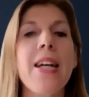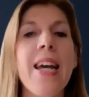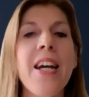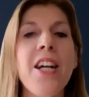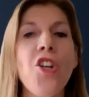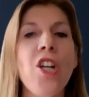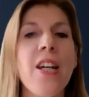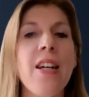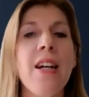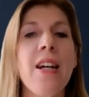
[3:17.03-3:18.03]

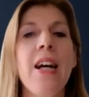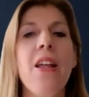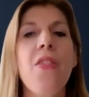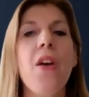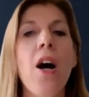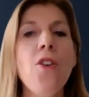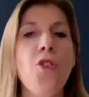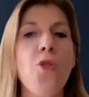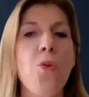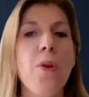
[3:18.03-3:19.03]
occasionally there are
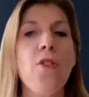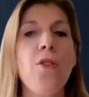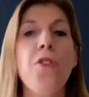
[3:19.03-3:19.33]
stories